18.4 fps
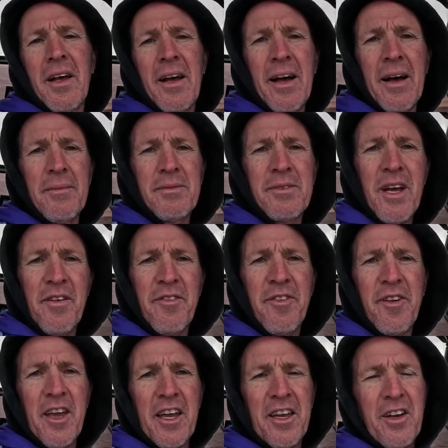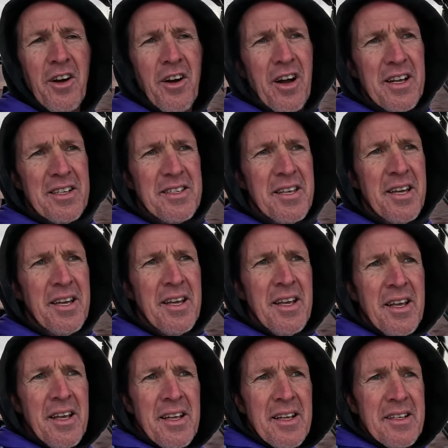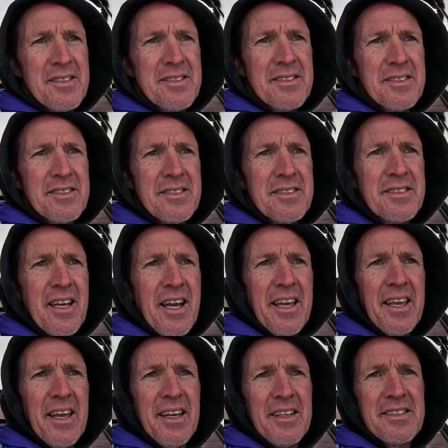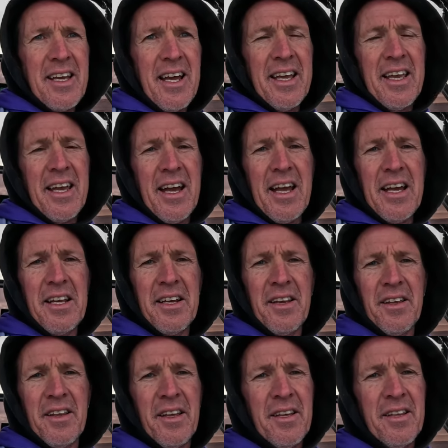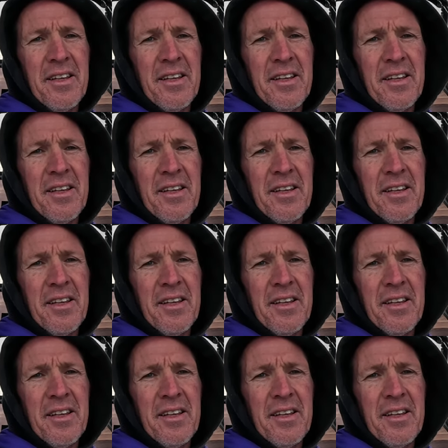Don't forget, guys, take heed.